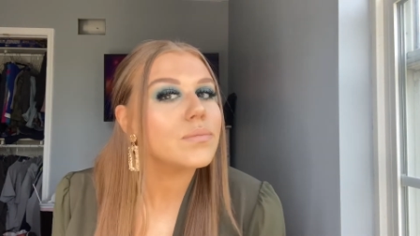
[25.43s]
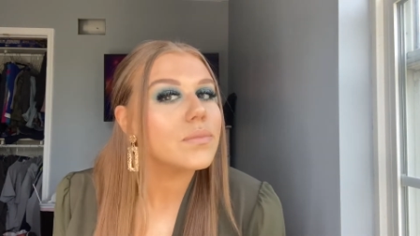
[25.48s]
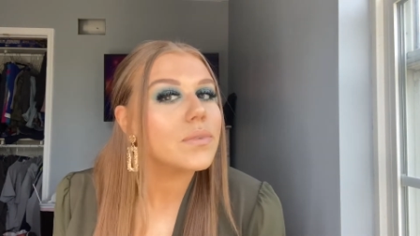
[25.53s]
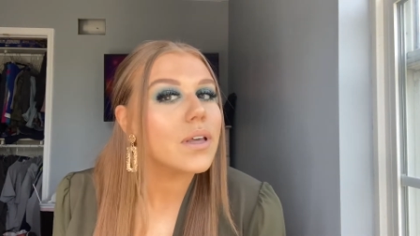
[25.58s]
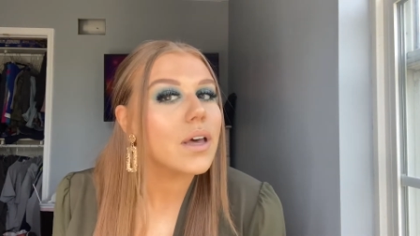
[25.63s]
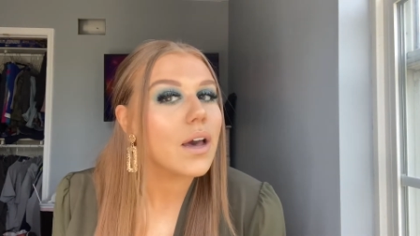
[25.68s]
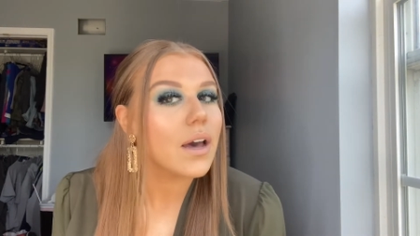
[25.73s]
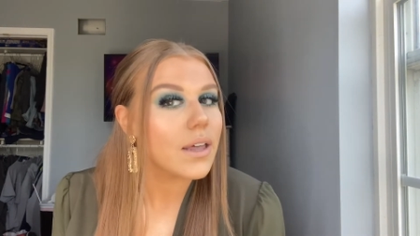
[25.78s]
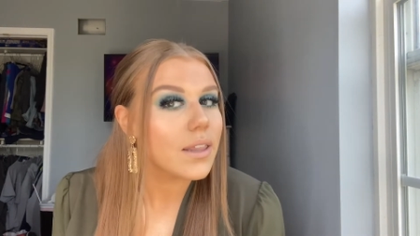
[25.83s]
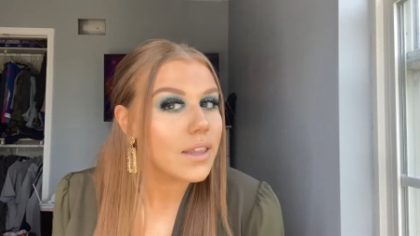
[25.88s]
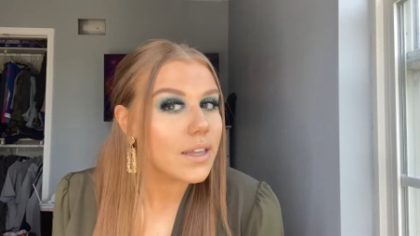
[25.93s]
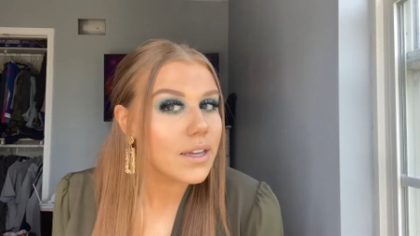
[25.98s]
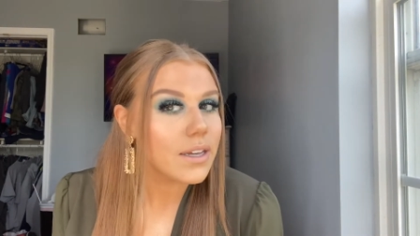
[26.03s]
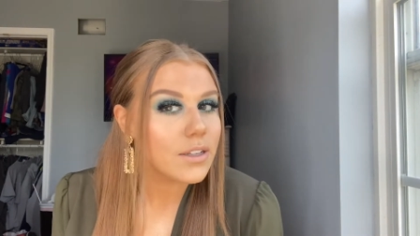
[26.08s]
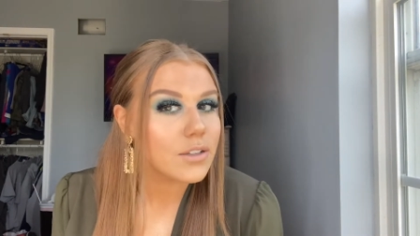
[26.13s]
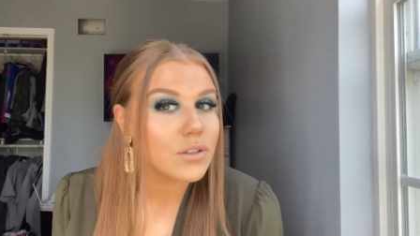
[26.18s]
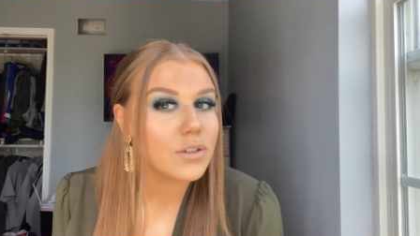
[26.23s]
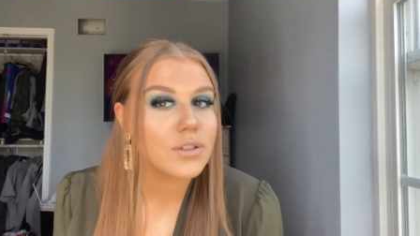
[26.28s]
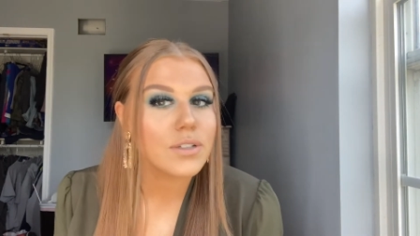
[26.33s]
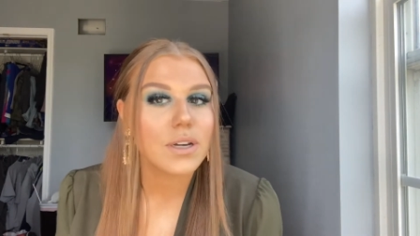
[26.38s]
I think it
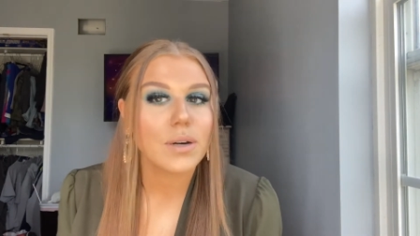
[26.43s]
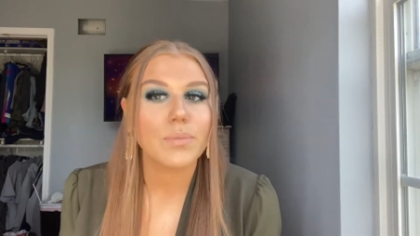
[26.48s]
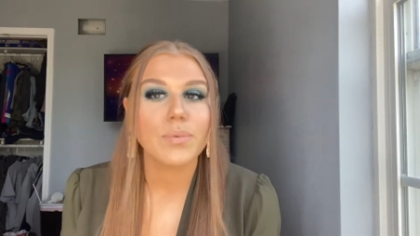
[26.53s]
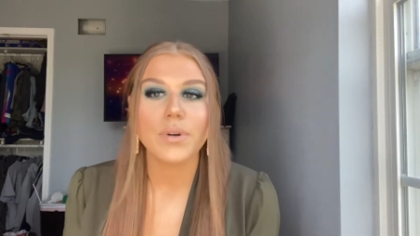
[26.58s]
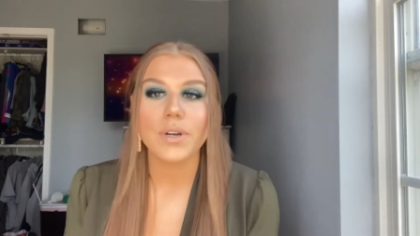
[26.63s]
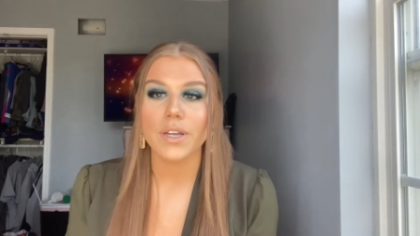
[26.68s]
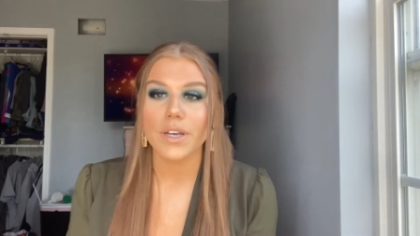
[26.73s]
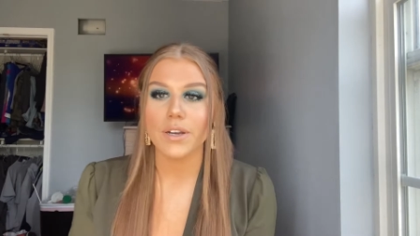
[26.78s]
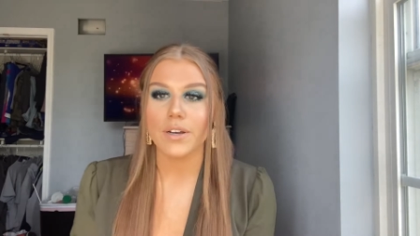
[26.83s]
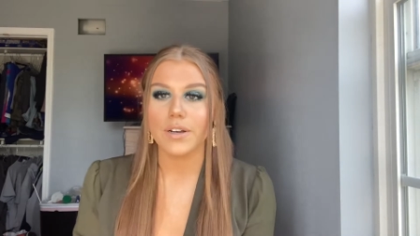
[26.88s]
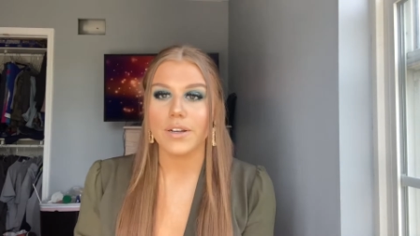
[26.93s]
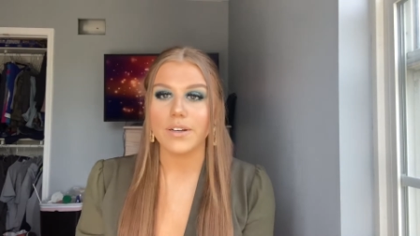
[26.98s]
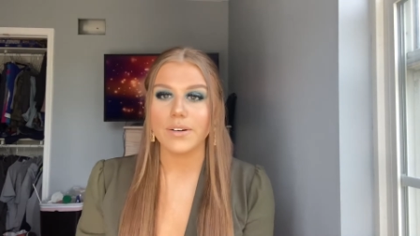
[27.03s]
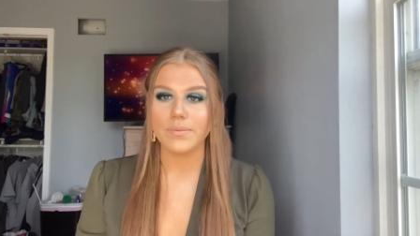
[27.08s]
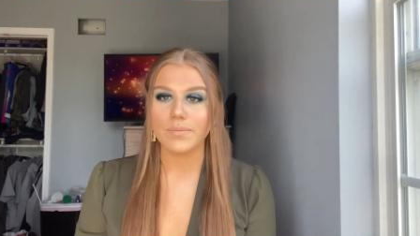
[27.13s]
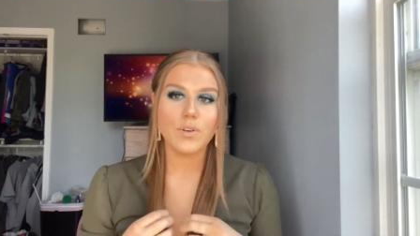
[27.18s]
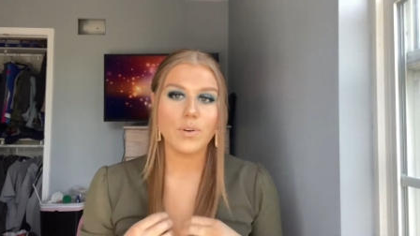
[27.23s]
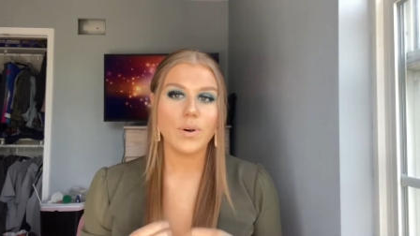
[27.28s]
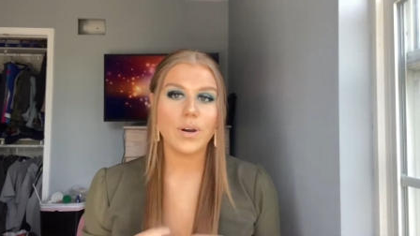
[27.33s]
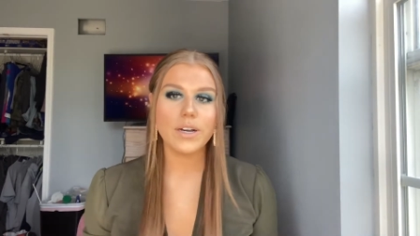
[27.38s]
turned out pretty good.
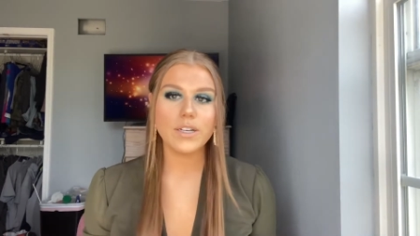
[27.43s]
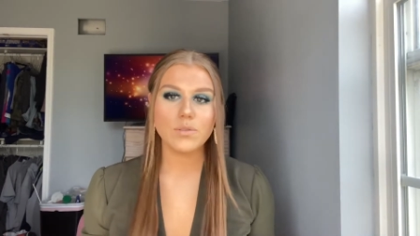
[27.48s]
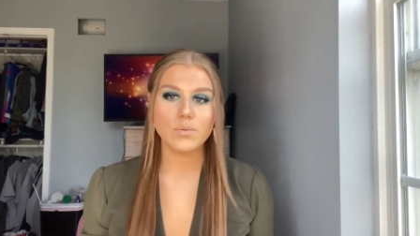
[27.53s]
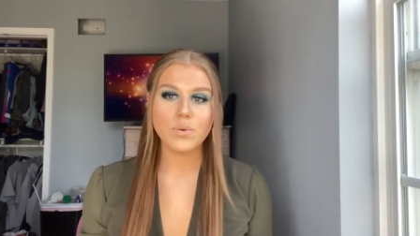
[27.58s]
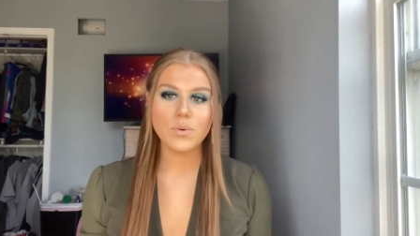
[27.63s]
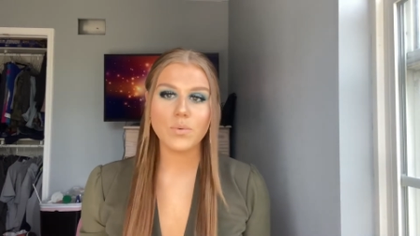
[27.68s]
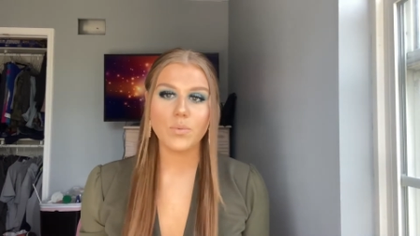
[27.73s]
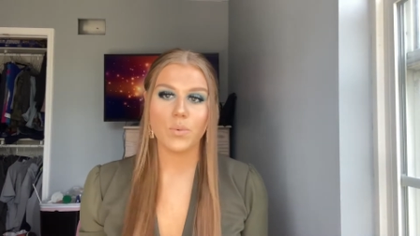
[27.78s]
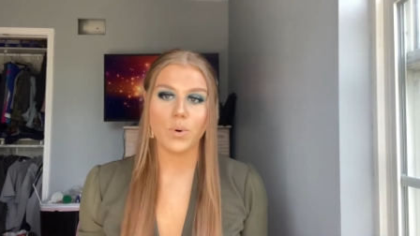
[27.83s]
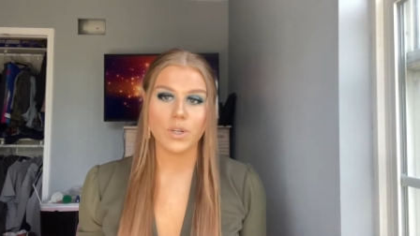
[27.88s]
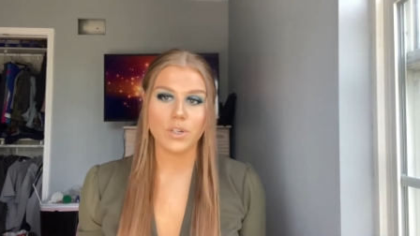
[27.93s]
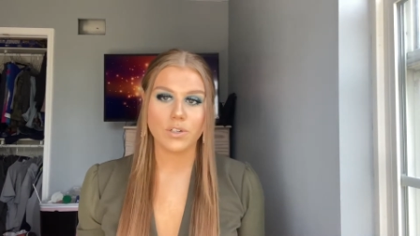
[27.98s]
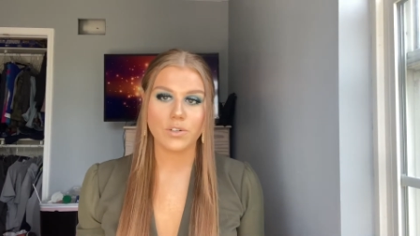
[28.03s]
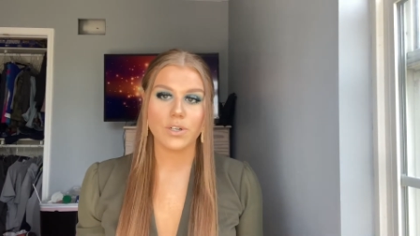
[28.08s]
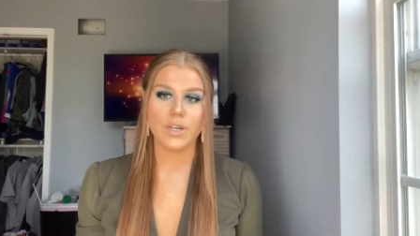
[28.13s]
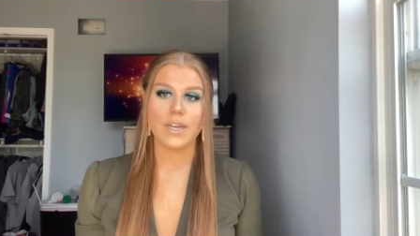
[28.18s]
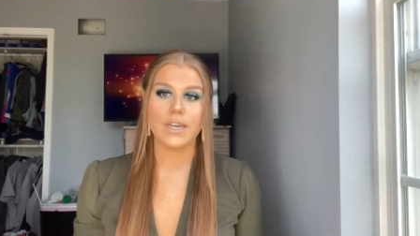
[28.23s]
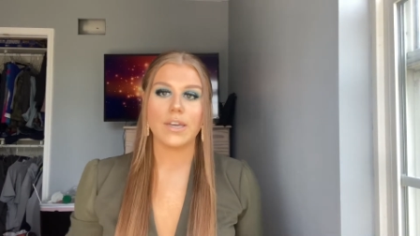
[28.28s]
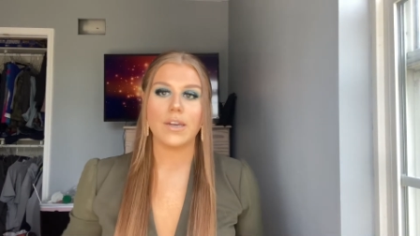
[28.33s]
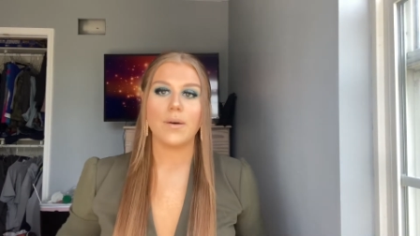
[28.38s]
You guys were wondering,